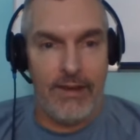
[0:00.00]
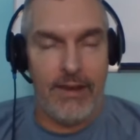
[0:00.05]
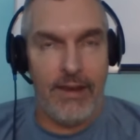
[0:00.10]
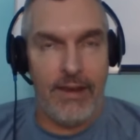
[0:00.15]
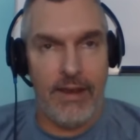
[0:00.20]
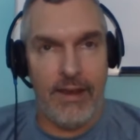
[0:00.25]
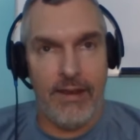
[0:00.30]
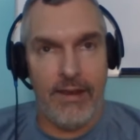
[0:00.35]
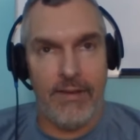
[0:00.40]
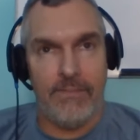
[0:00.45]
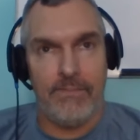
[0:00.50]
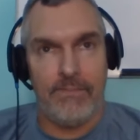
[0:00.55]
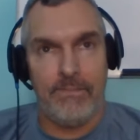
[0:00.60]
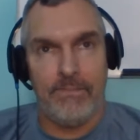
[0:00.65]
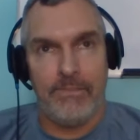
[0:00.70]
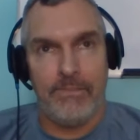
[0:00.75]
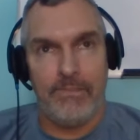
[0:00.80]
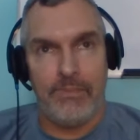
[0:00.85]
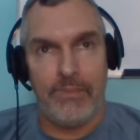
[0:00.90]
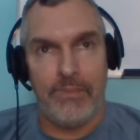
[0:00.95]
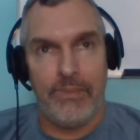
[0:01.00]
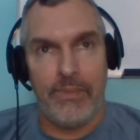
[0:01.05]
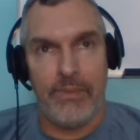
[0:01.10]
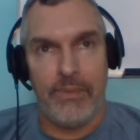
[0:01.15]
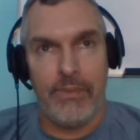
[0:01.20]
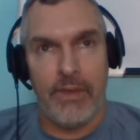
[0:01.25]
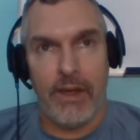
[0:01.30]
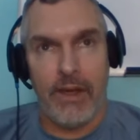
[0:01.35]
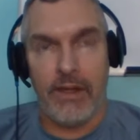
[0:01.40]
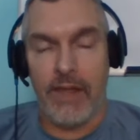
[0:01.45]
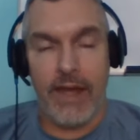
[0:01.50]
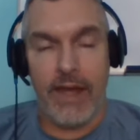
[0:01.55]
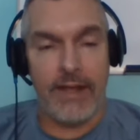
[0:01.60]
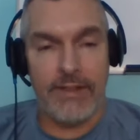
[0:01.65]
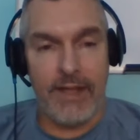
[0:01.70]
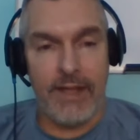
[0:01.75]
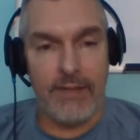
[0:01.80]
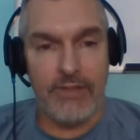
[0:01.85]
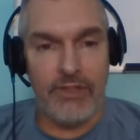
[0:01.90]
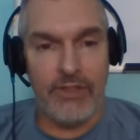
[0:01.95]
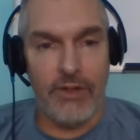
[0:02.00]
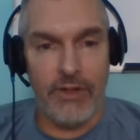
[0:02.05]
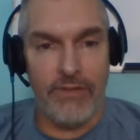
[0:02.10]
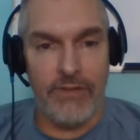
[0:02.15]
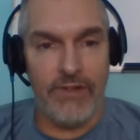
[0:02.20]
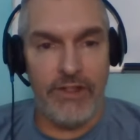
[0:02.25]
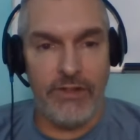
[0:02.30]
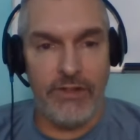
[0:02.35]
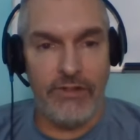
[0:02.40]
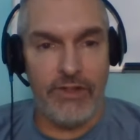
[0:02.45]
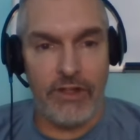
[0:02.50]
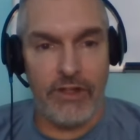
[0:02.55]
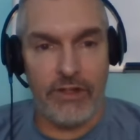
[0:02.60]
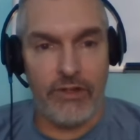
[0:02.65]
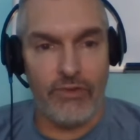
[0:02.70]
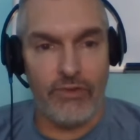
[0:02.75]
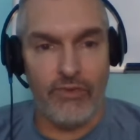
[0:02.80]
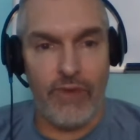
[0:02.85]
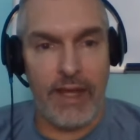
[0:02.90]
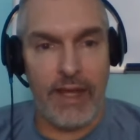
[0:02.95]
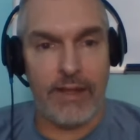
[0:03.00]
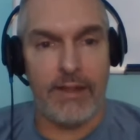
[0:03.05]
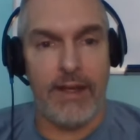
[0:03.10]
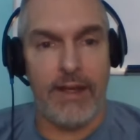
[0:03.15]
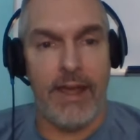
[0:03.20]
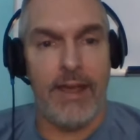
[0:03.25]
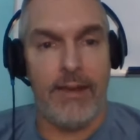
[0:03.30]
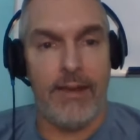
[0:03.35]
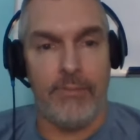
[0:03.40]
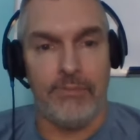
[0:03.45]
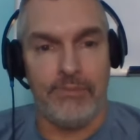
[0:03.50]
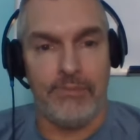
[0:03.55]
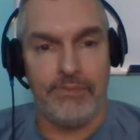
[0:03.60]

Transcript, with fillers: And a lot of times don't even use their correct name.